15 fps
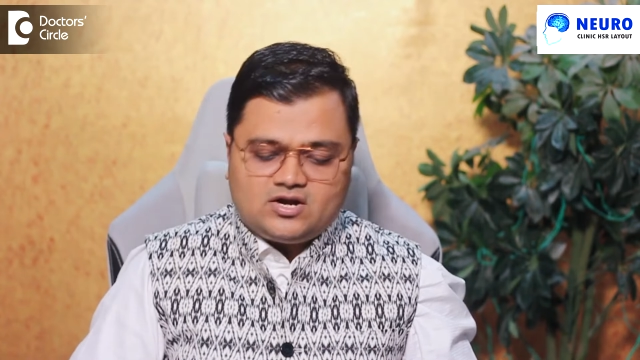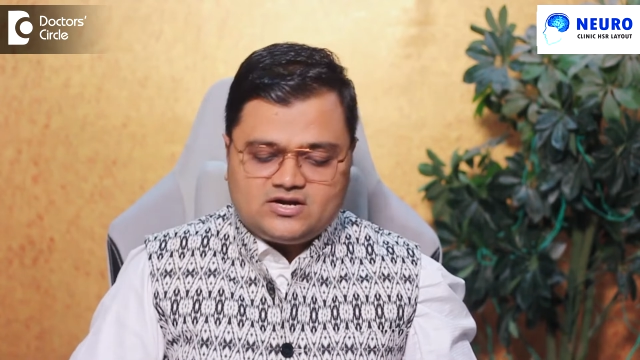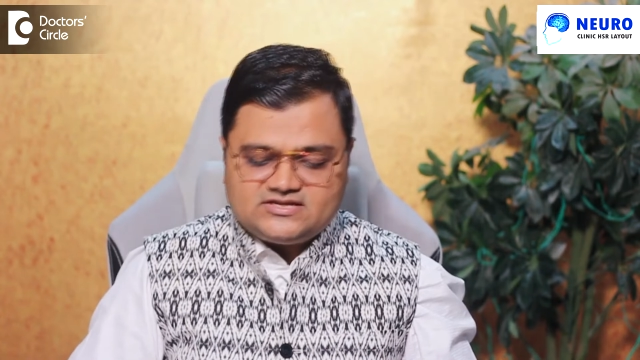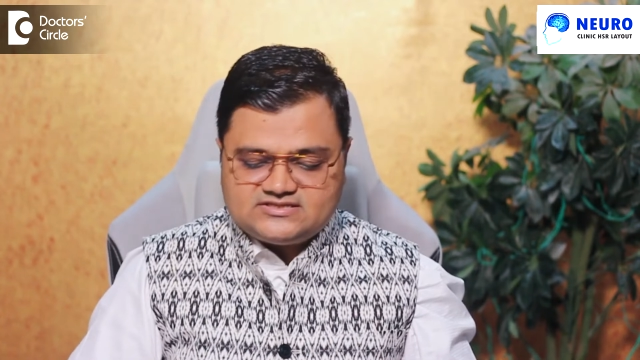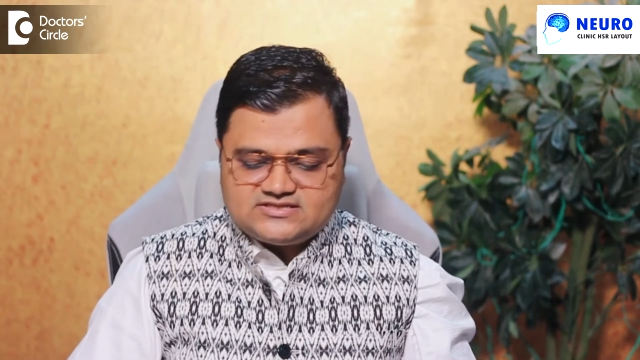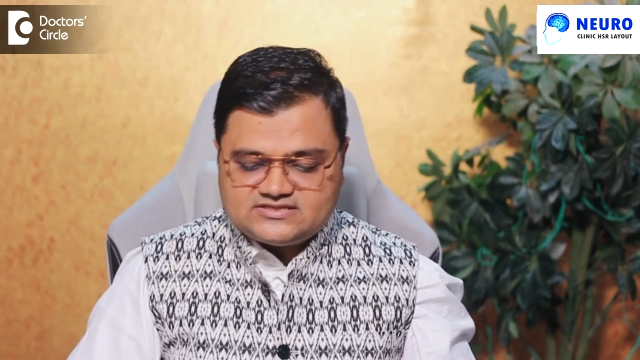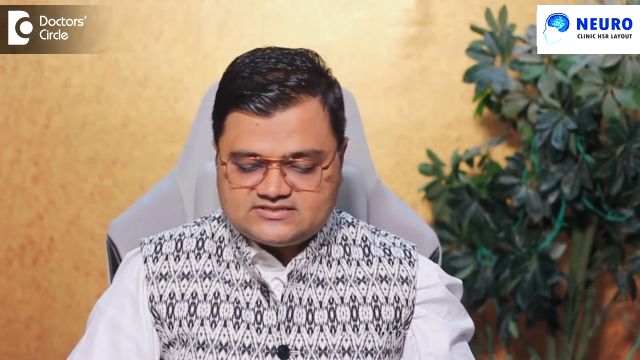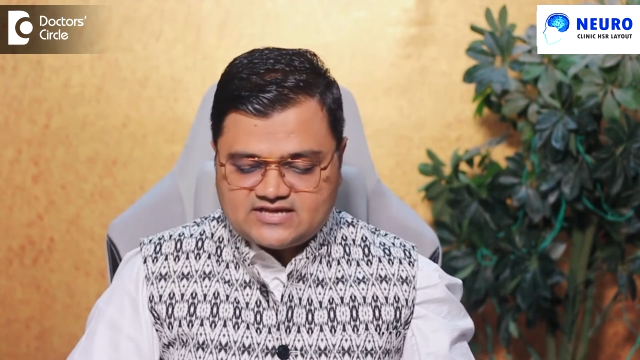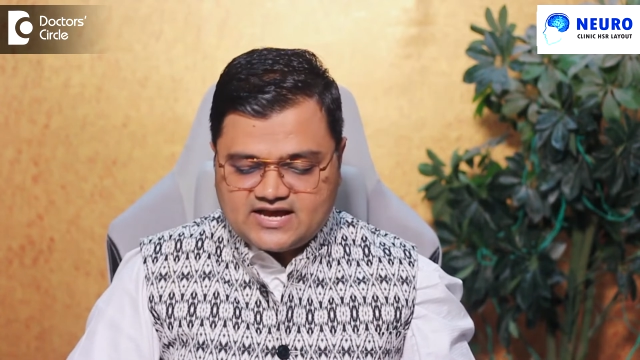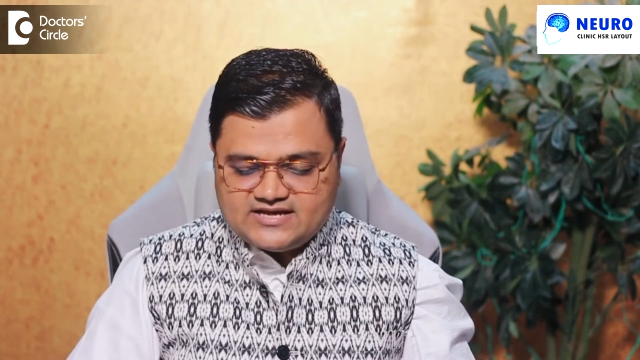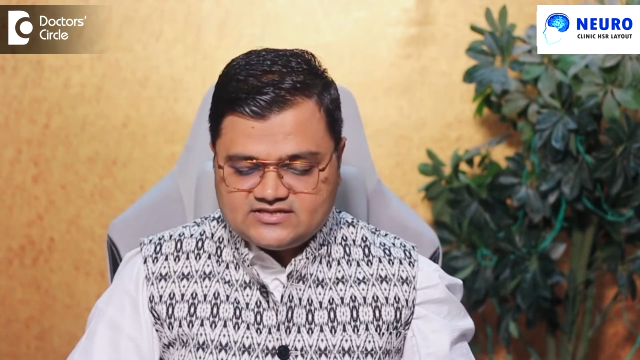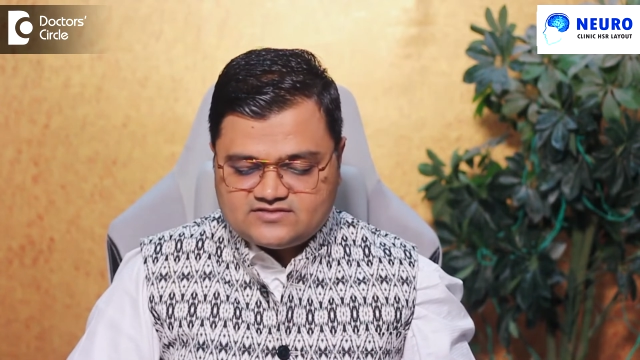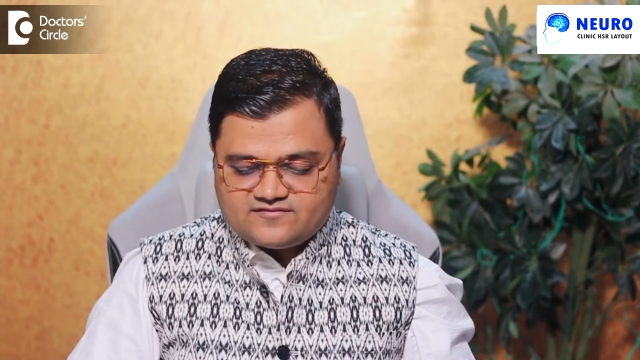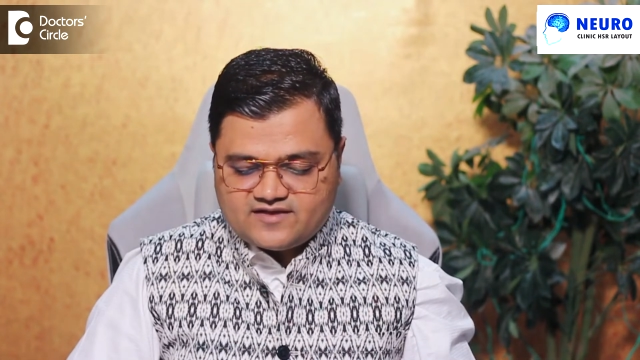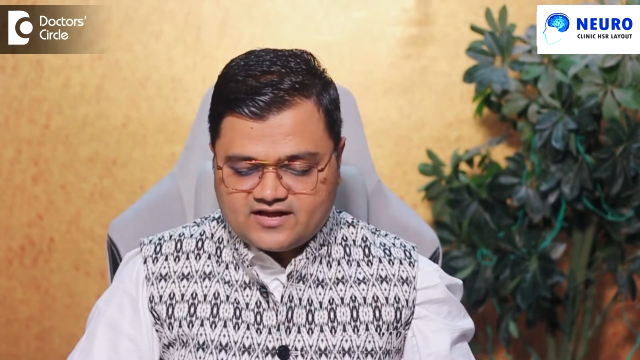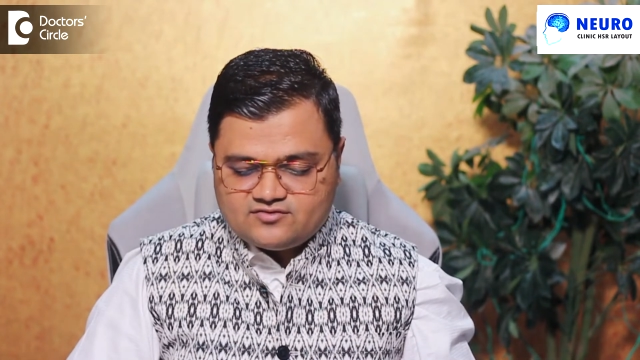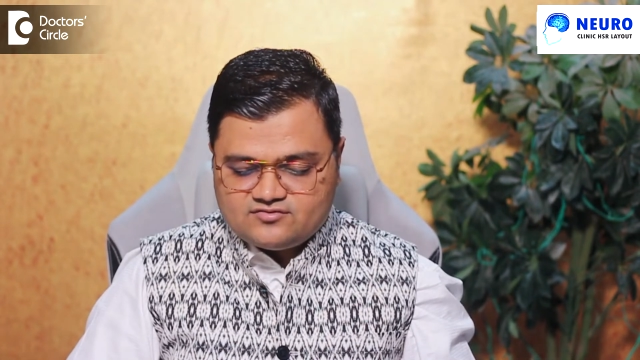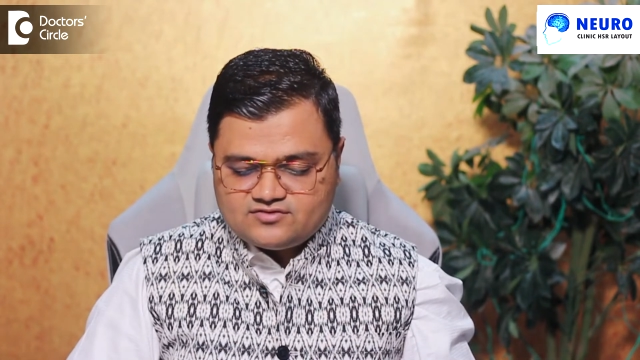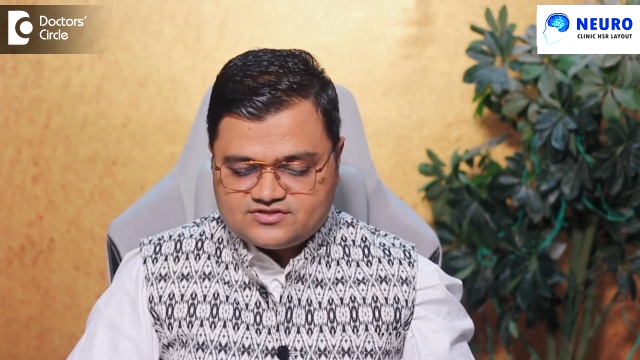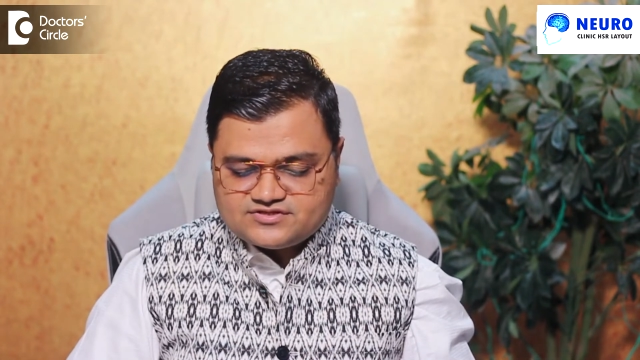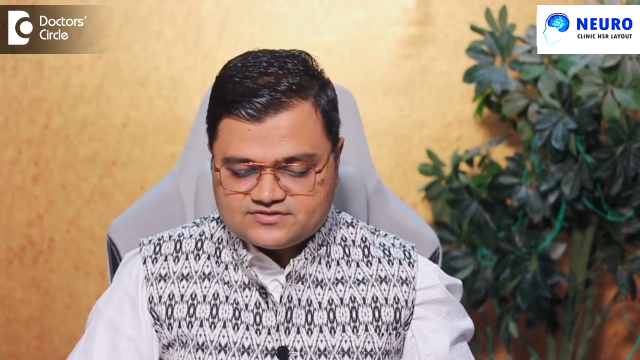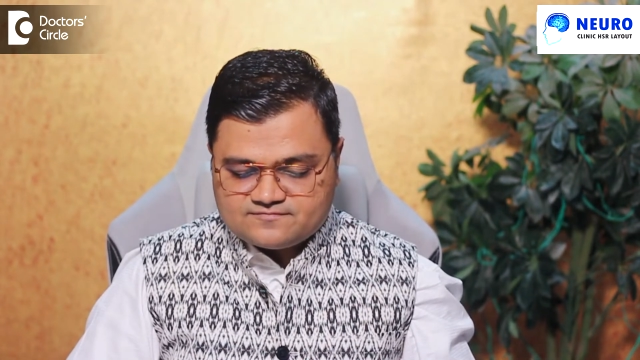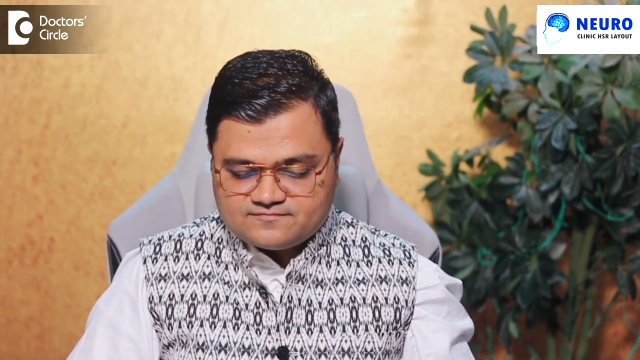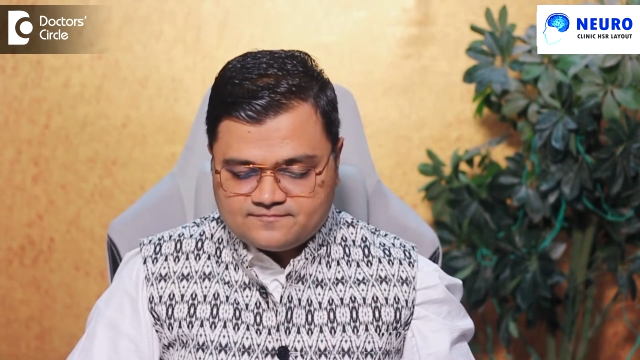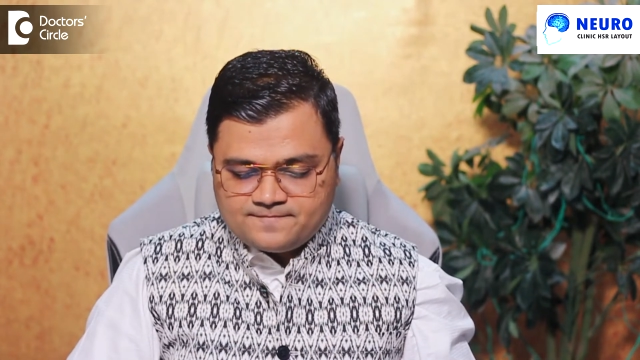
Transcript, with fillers: what is the size of aneurysm.